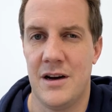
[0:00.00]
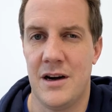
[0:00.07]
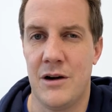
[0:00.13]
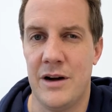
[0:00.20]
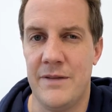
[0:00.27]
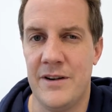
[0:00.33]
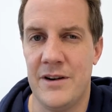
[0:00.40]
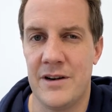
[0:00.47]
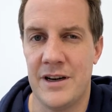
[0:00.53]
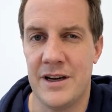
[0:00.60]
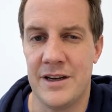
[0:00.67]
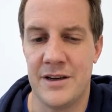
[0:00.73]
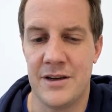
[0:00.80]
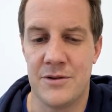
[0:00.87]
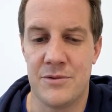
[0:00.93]
However,
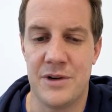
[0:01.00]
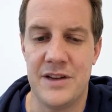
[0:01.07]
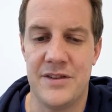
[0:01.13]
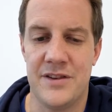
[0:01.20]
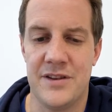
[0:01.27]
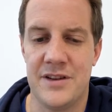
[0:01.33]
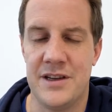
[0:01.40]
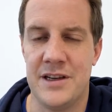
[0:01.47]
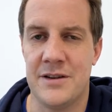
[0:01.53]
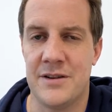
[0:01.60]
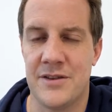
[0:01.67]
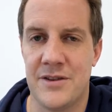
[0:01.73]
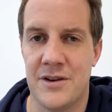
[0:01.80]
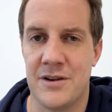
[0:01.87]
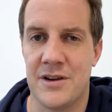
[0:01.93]
in recent
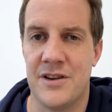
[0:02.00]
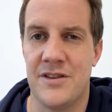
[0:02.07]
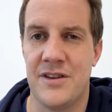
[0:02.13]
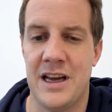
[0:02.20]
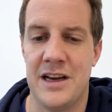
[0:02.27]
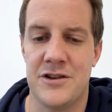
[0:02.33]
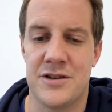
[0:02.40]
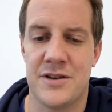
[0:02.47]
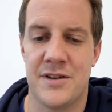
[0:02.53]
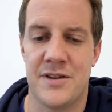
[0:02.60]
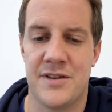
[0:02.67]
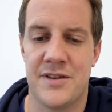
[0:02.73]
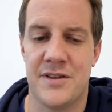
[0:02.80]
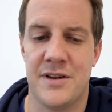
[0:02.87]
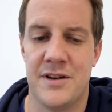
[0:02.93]
years,
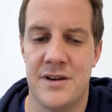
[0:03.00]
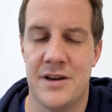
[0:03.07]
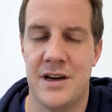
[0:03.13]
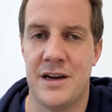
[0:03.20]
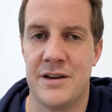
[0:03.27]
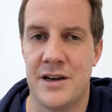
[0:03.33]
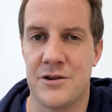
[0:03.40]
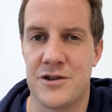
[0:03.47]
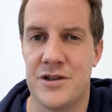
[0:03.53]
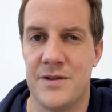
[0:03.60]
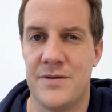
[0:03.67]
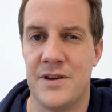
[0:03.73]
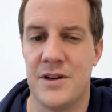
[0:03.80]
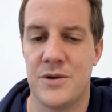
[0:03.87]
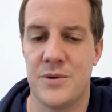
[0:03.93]
organizations uh, are now
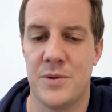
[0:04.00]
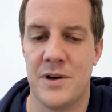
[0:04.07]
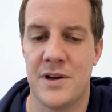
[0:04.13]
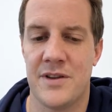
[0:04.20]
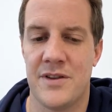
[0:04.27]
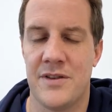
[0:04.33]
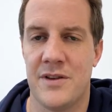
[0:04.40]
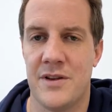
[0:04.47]
shifting towards